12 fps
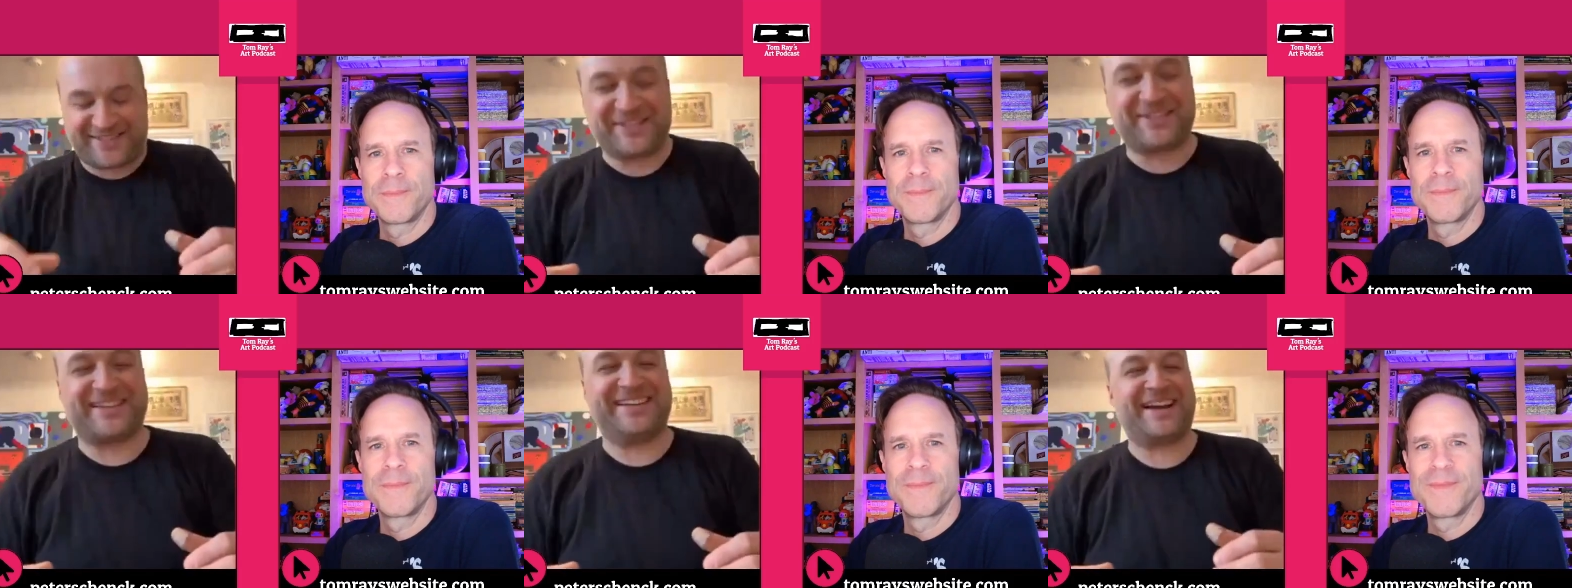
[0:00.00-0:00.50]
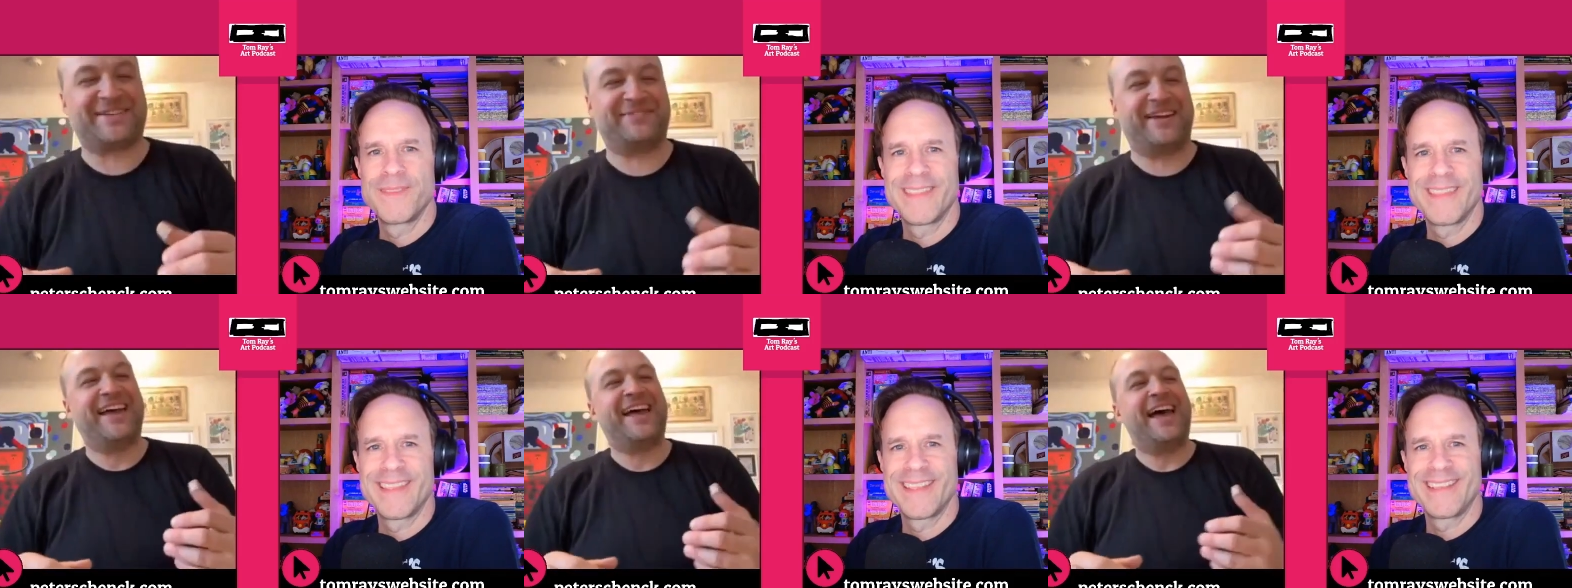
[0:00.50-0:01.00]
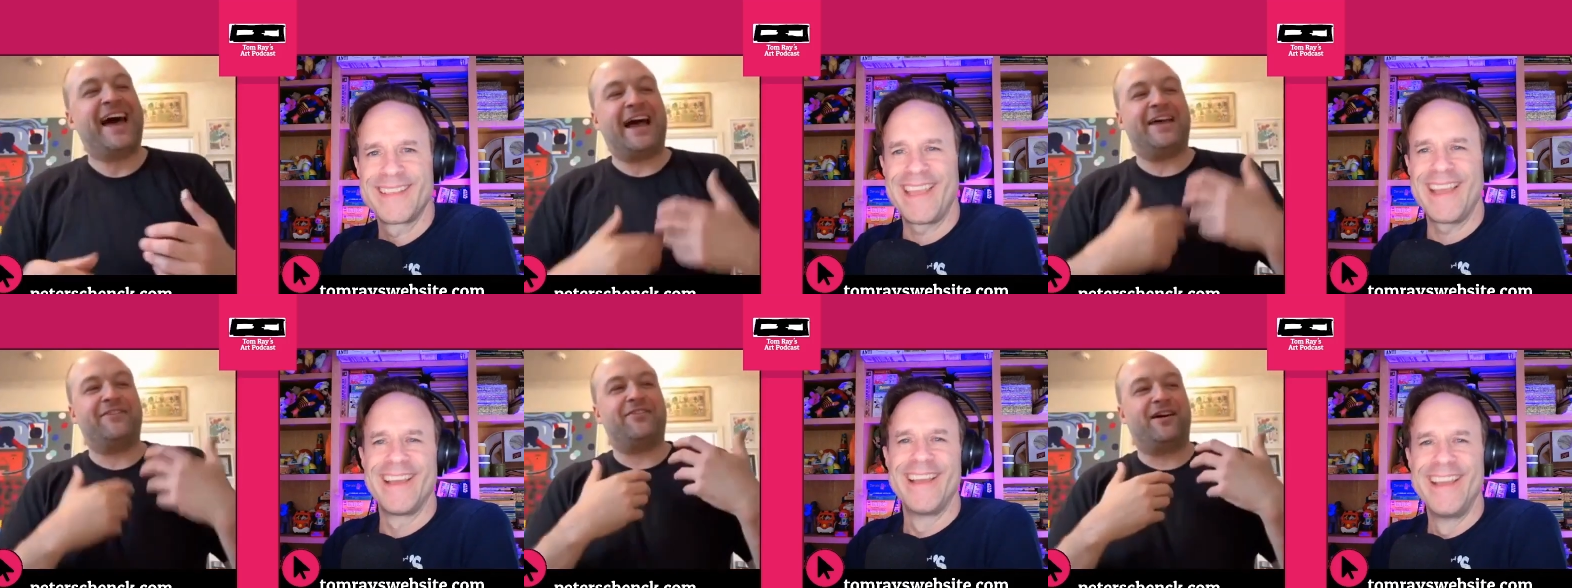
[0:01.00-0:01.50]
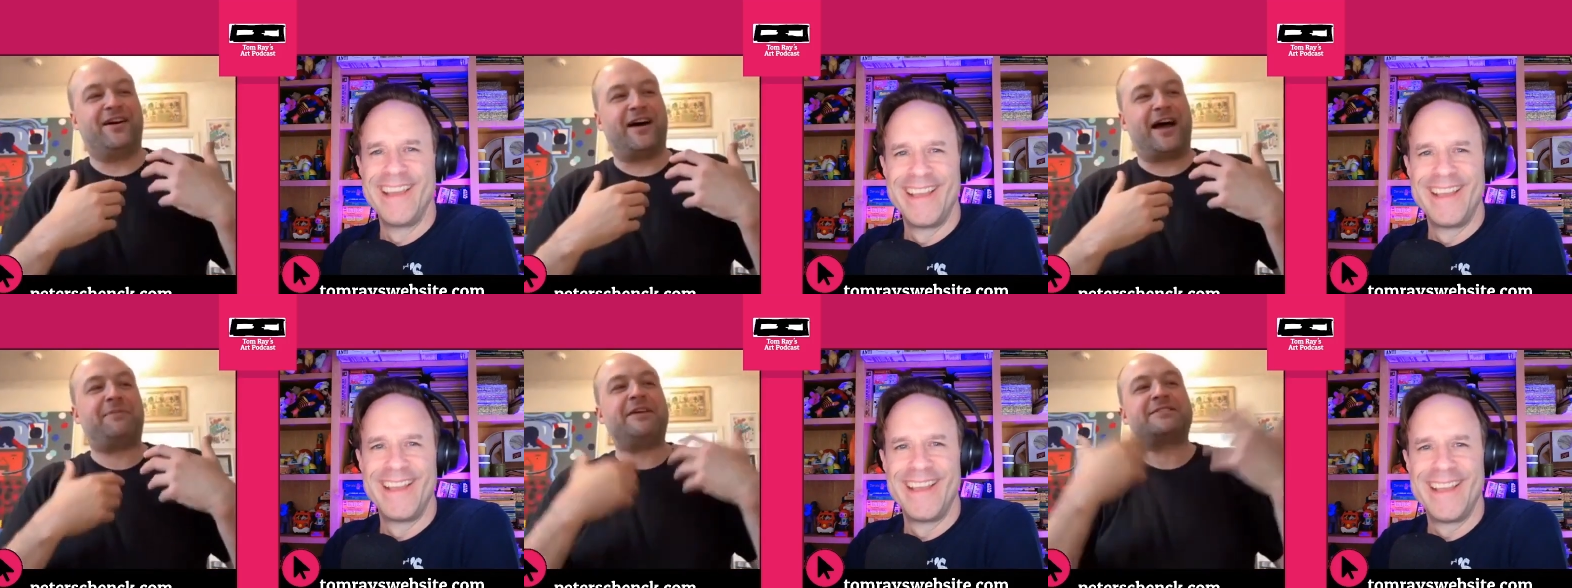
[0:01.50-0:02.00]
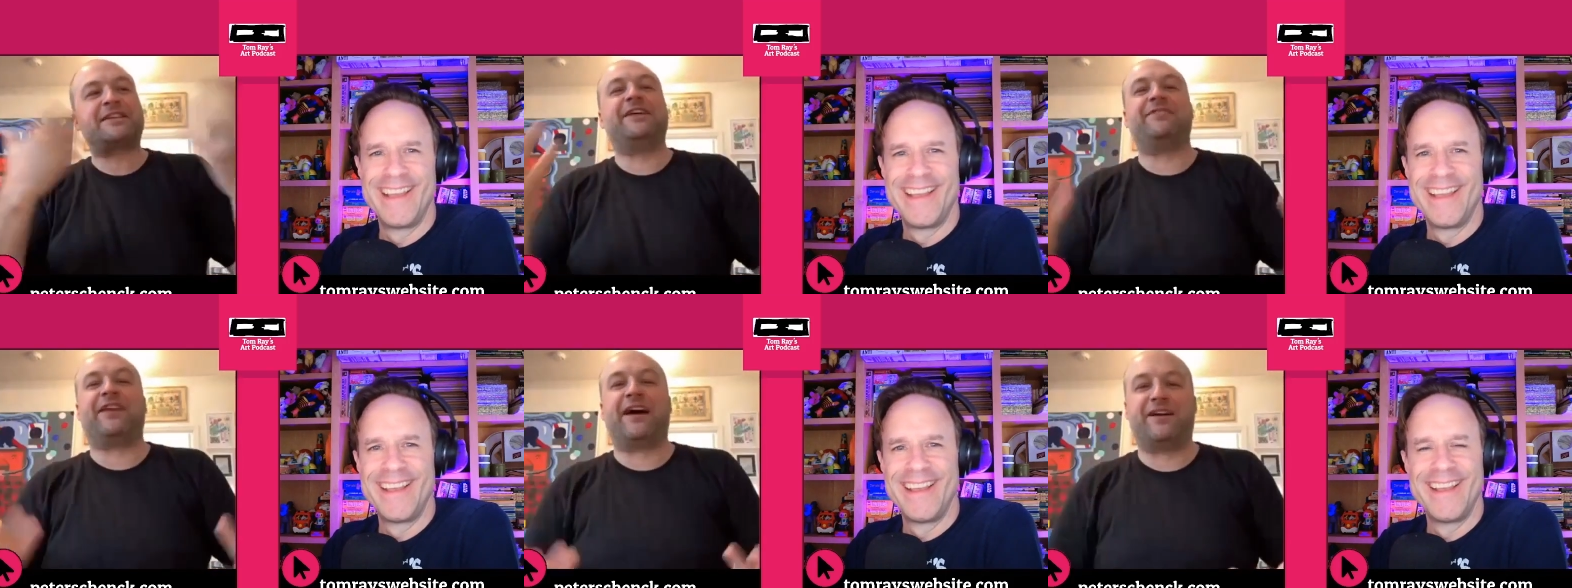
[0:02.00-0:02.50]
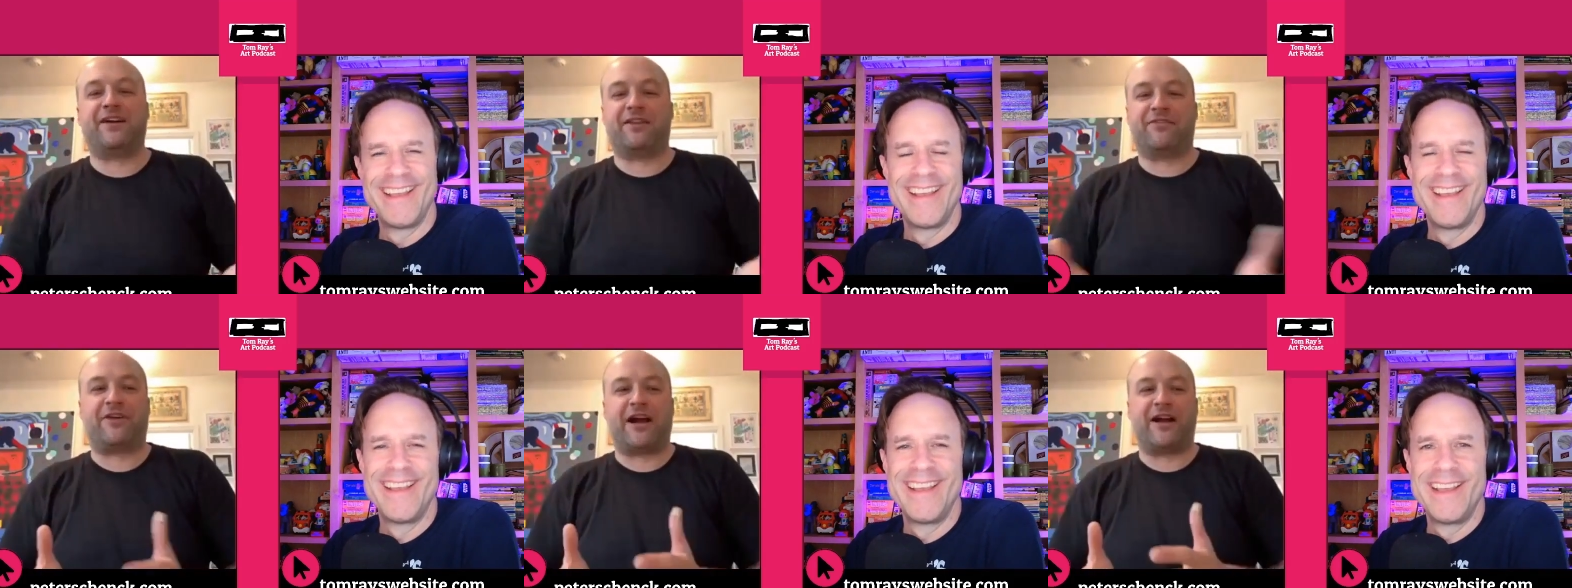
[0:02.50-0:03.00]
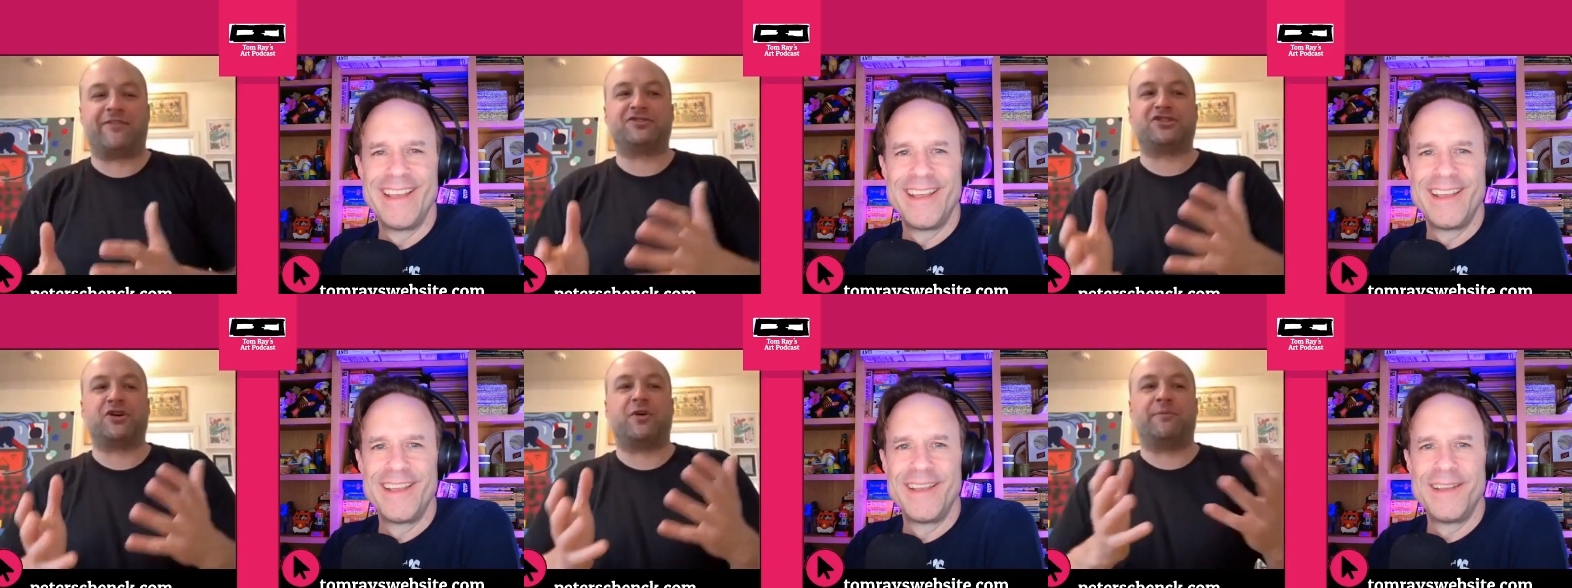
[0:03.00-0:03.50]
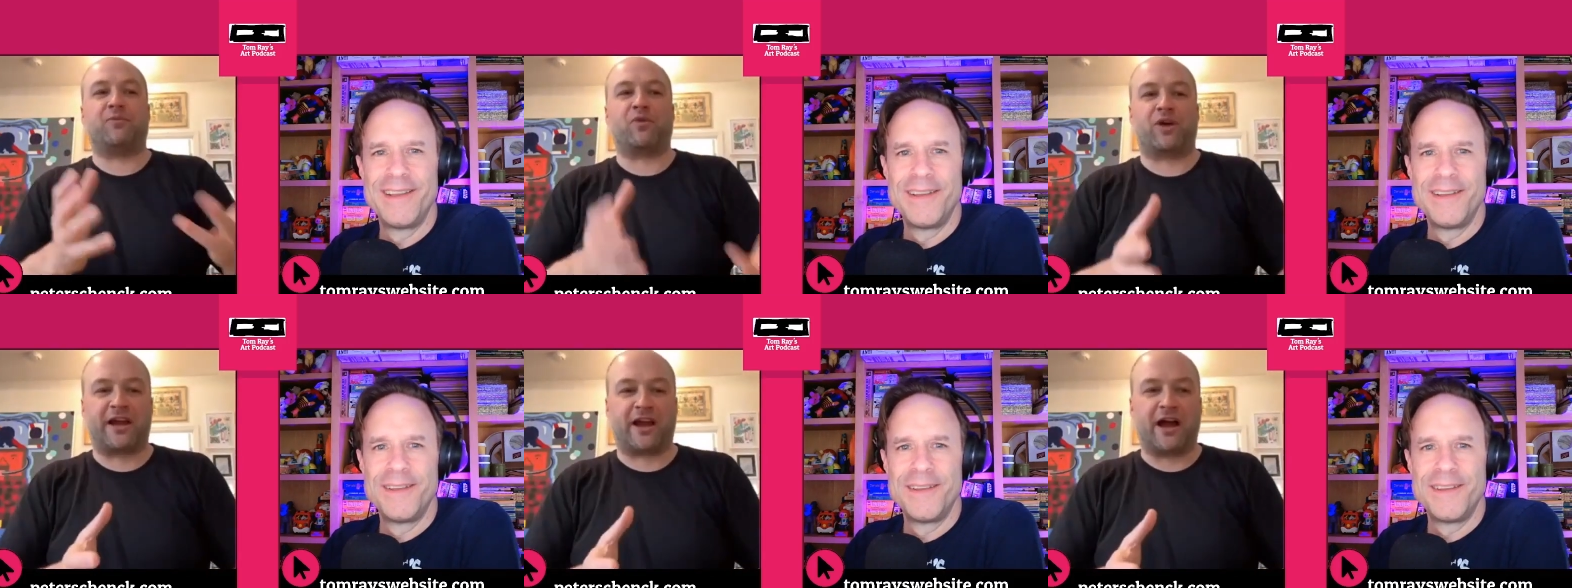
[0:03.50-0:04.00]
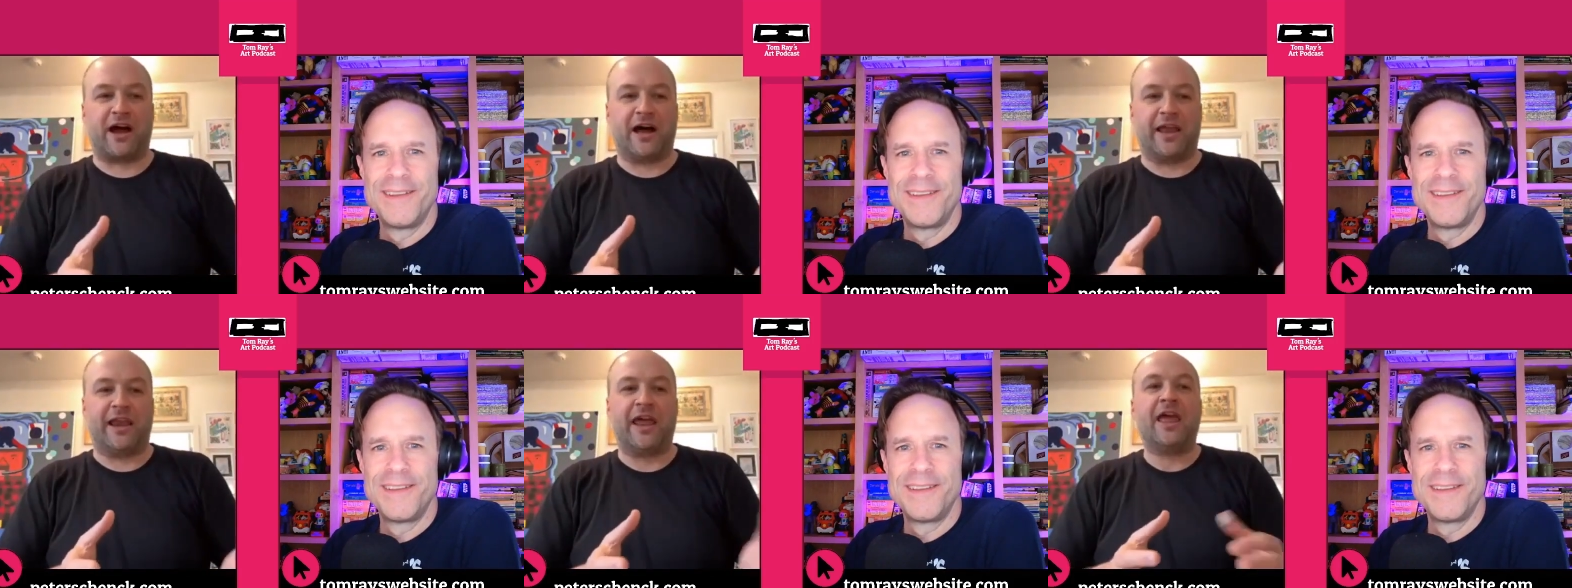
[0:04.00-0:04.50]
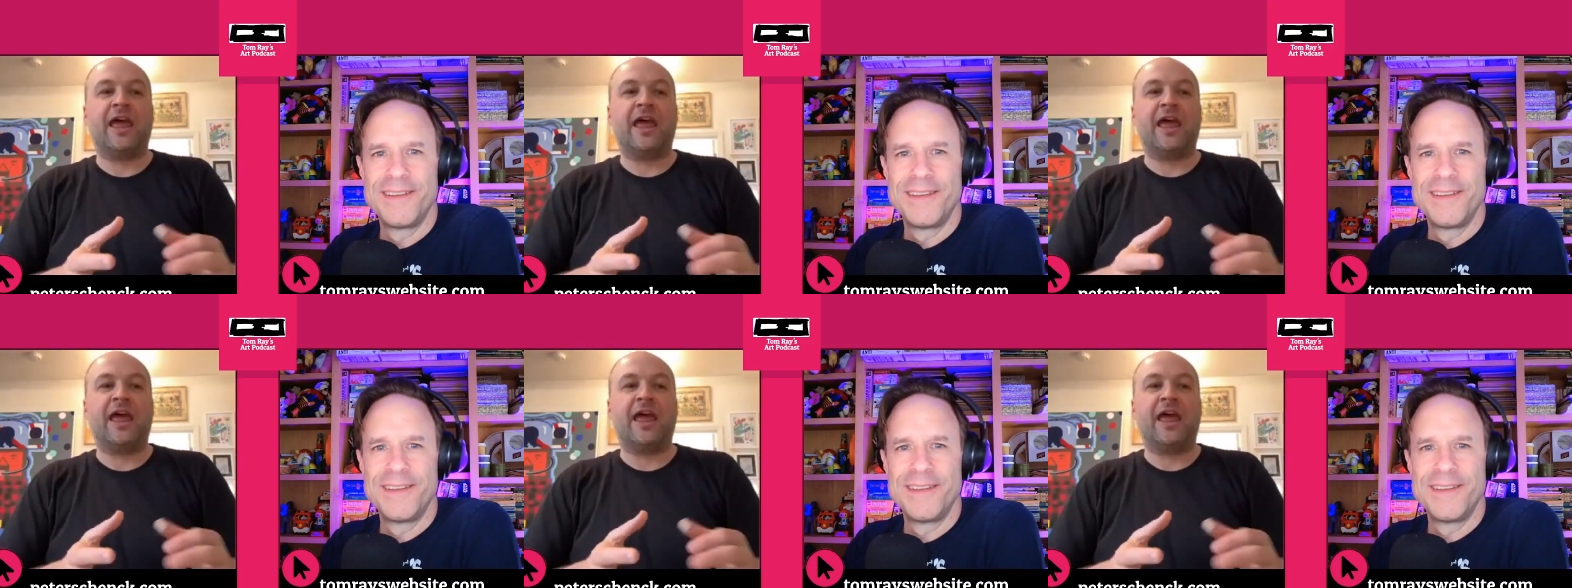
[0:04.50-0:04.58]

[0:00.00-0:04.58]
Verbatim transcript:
Speaker 1: cloak and dagger, but yeah. I have a I basically have an iron into the fire of a show I'm working on